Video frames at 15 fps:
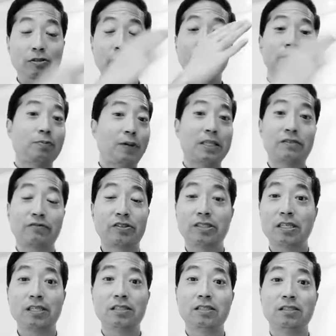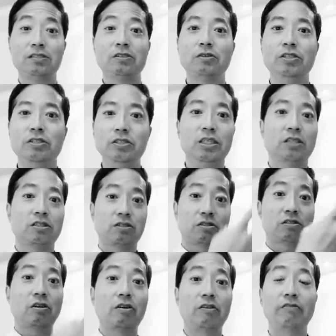do what's best for citizens, or you
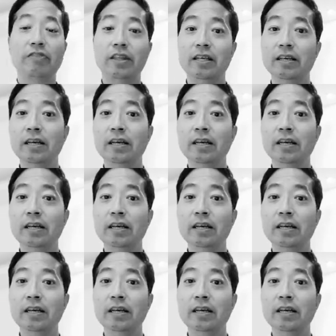just serve